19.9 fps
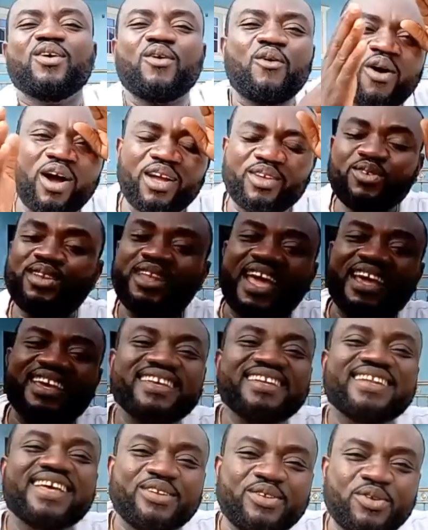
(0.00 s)
Or are you
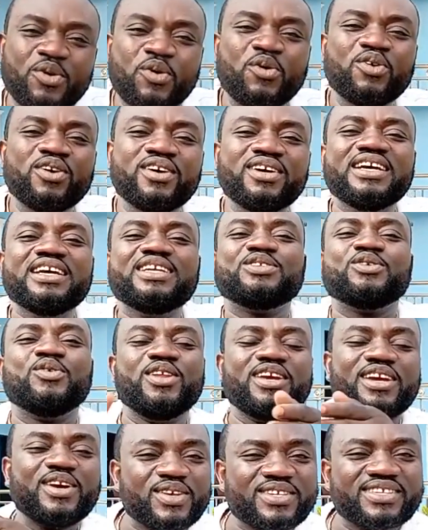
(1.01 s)
liking a do
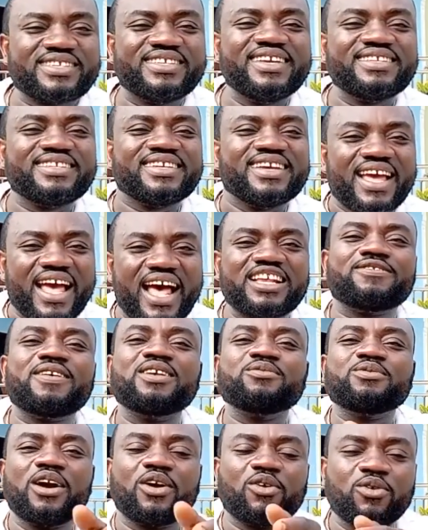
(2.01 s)
to Lagos State? As
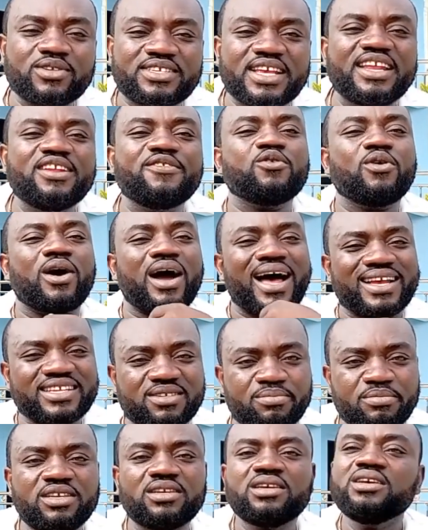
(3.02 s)
far as we are concerned, if you
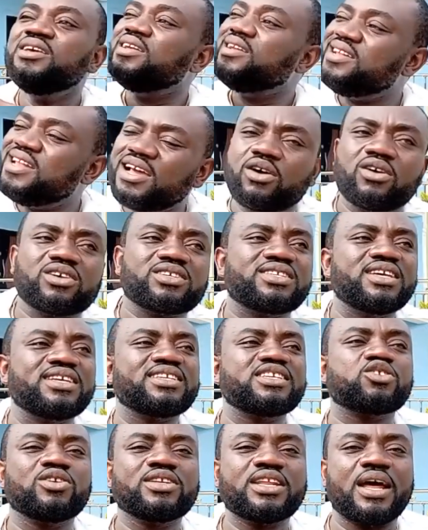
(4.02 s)
ask me, Lagos
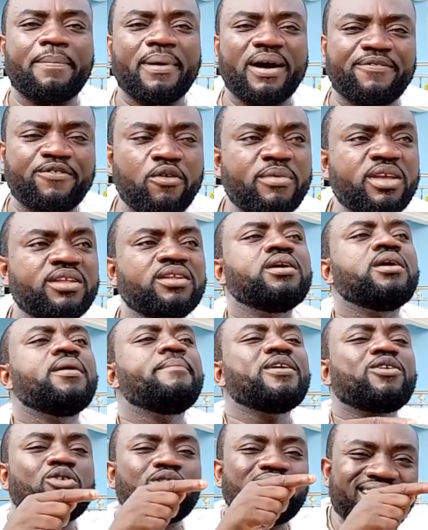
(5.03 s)
State is underperforming
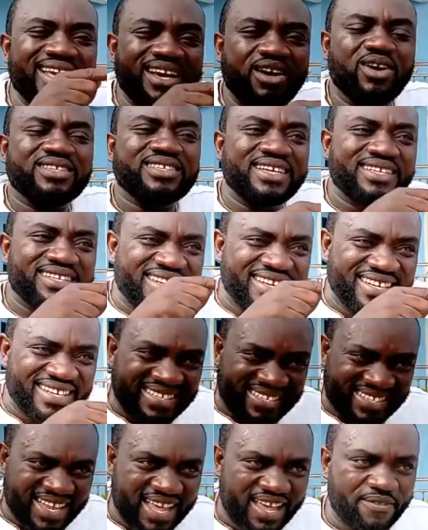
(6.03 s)
because Lagos State in
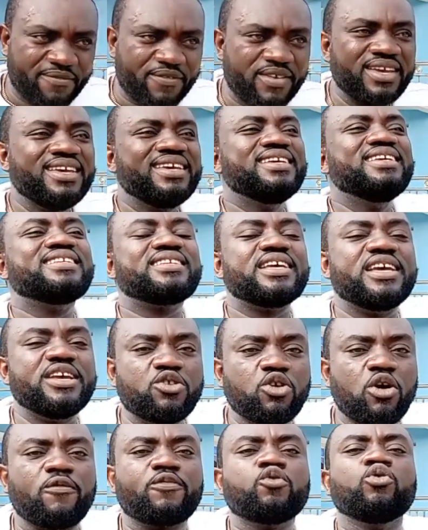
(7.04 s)
itself is
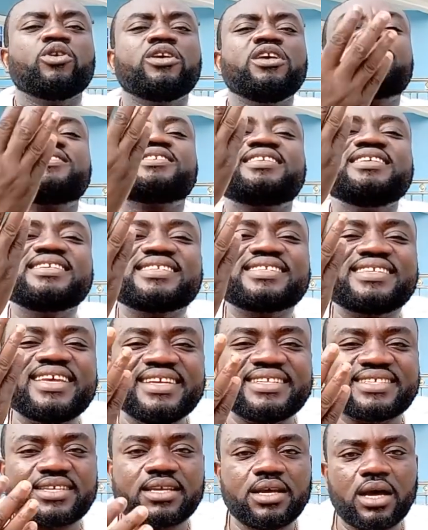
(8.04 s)
enough to give 6
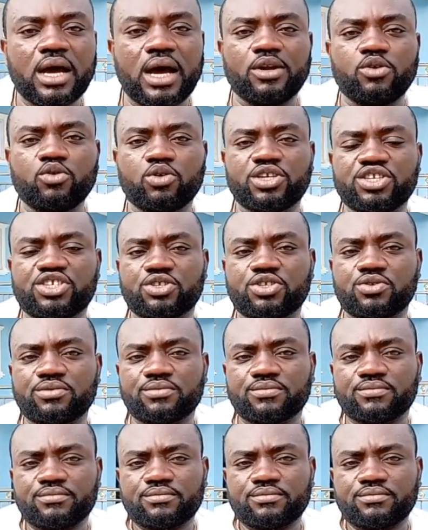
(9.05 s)
states allocation.